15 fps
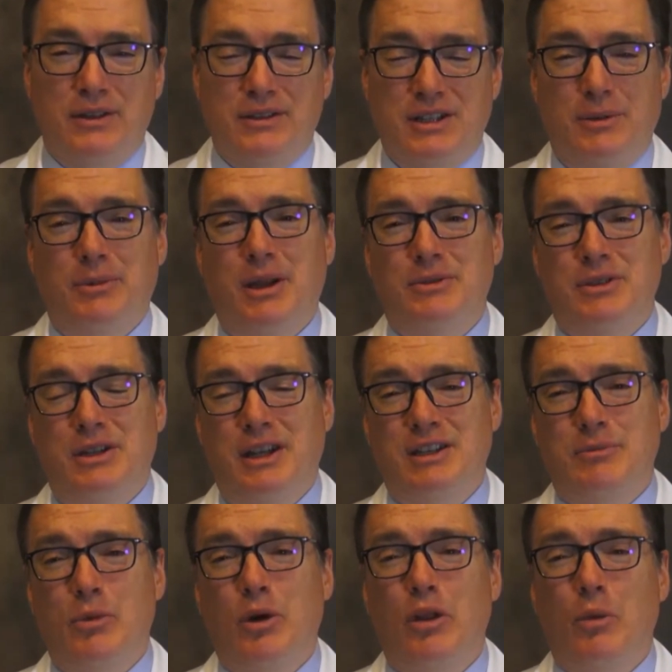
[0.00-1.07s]
and sometimes it
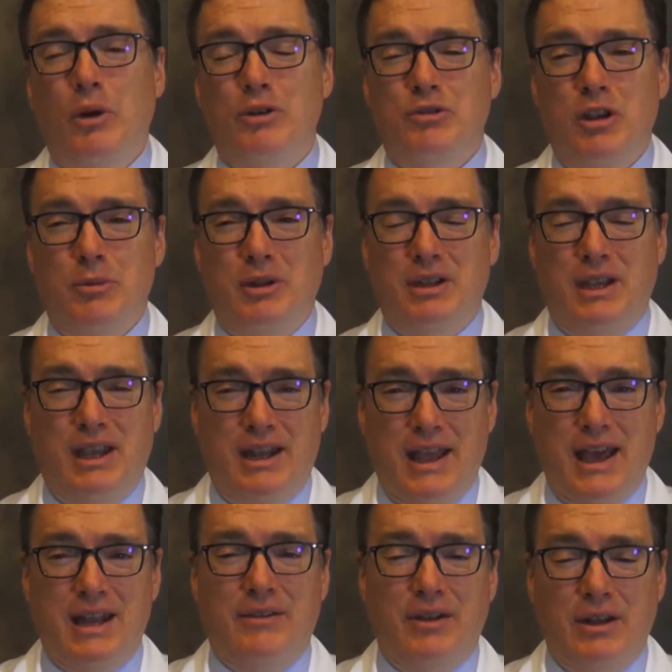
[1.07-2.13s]
takes more than one treatment to get
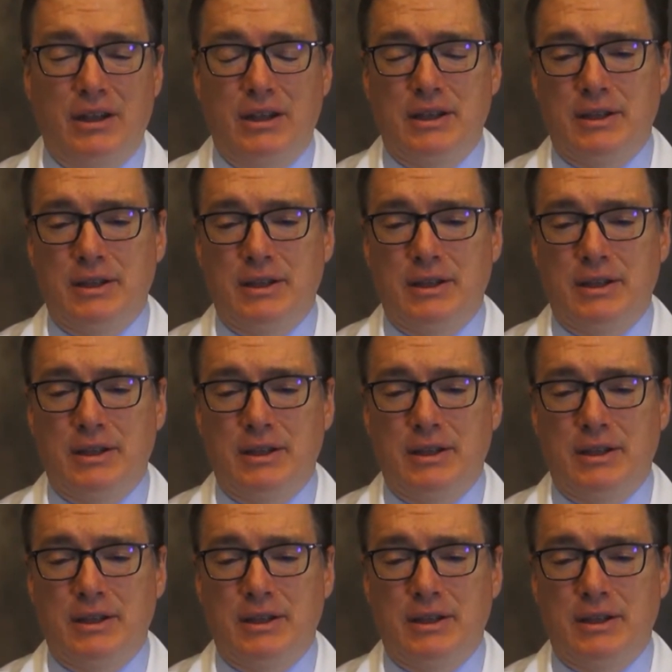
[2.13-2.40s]
ahead of it.